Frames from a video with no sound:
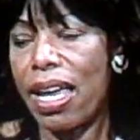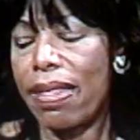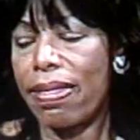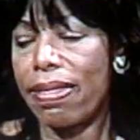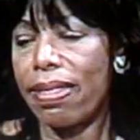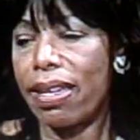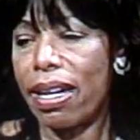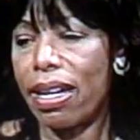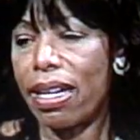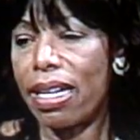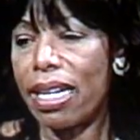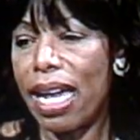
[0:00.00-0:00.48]

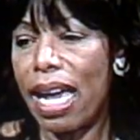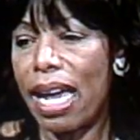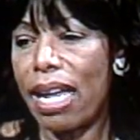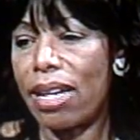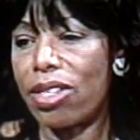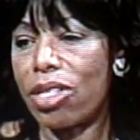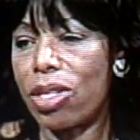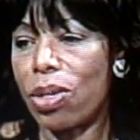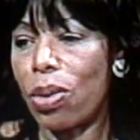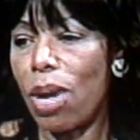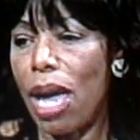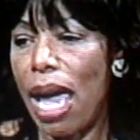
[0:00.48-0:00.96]
they're not
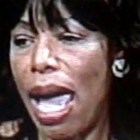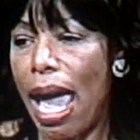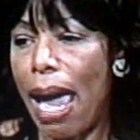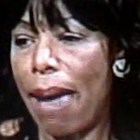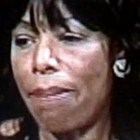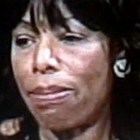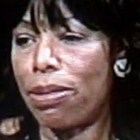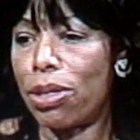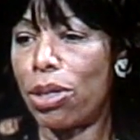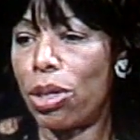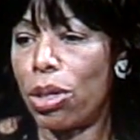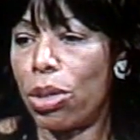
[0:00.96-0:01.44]
so
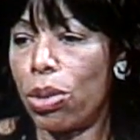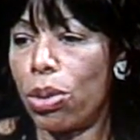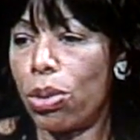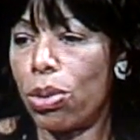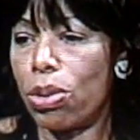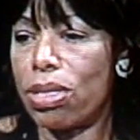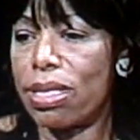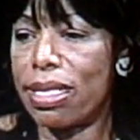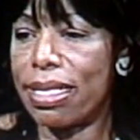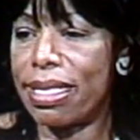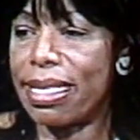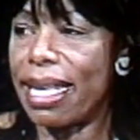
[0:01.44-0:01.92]
apt
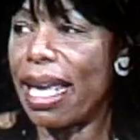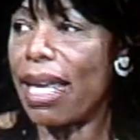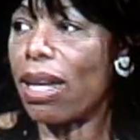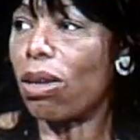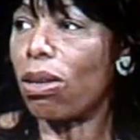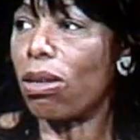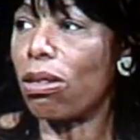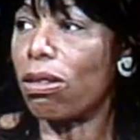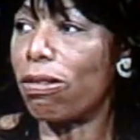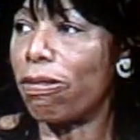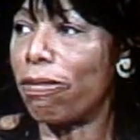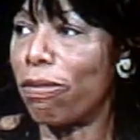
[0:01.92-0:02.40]
to
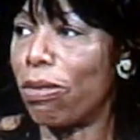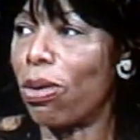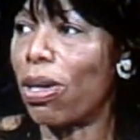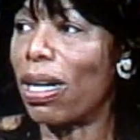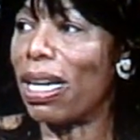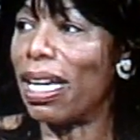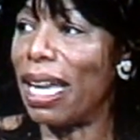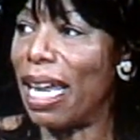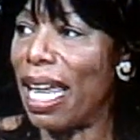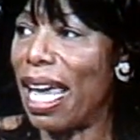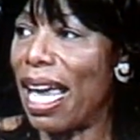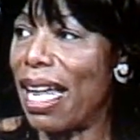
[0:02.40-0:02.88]
settle for
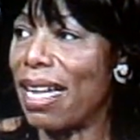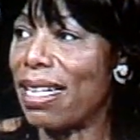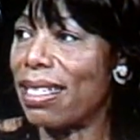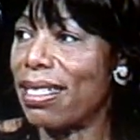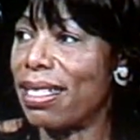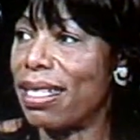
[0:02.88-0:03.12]
less